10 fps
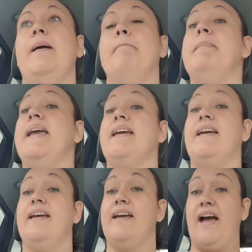
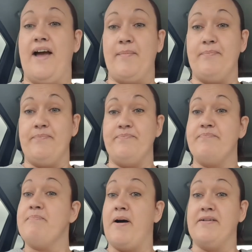Mick
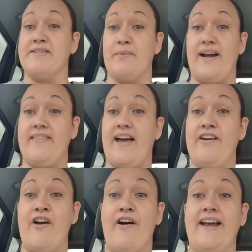passed away that
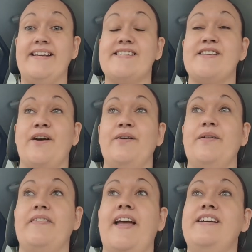night.
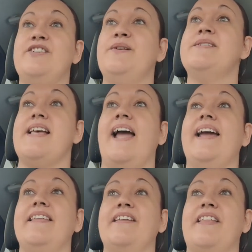So they do
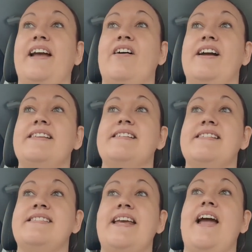say that they like to
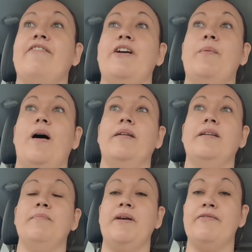see
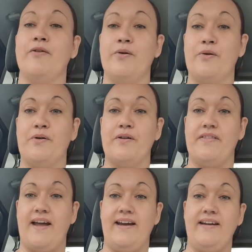everyone before
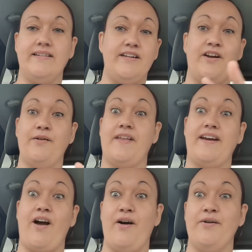they, you know,
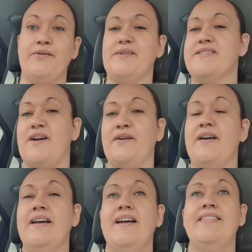they go. So
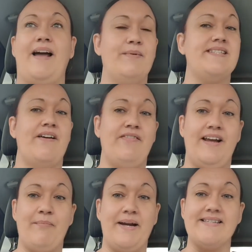that was
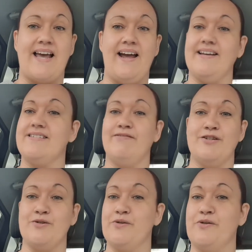definitely a Mick's case for
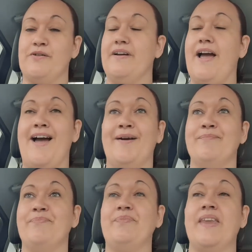sure.
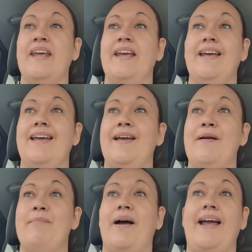
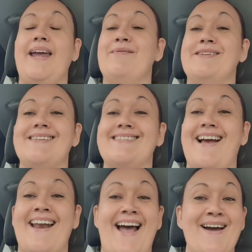But he was
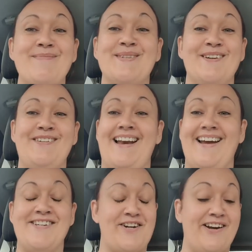an absolute
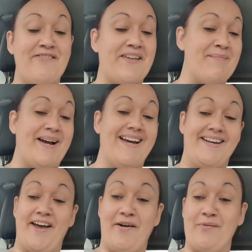ledge. I love that
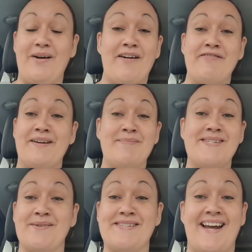man, and I will love him
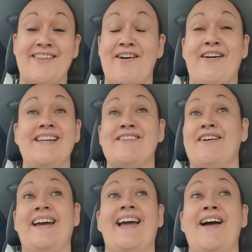till the day that I
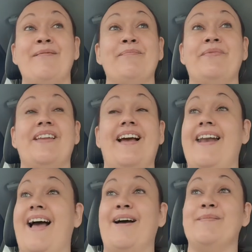die. An
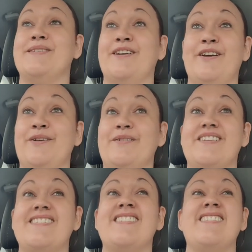absolute
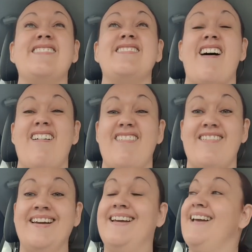
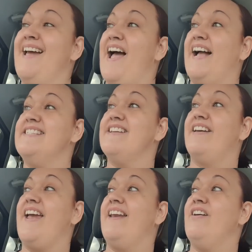star. And
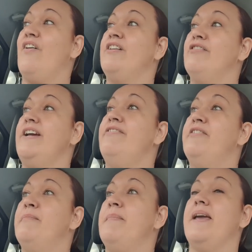again, I grieve
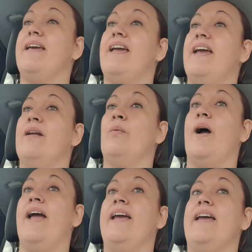for Mick in a
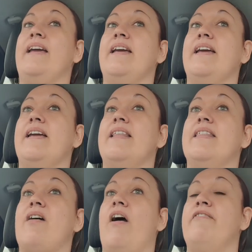way
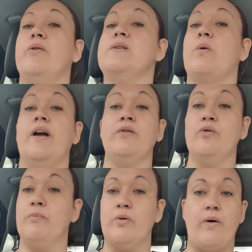that I feel is quite
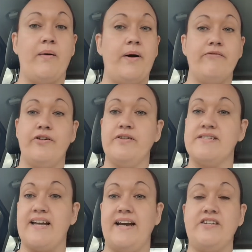normal. I went through the
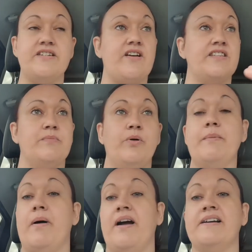stages. I
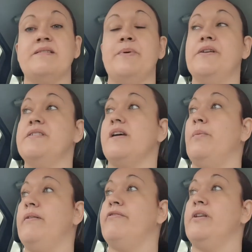supported my husband. I
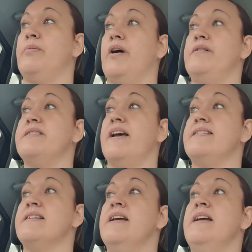went through the process.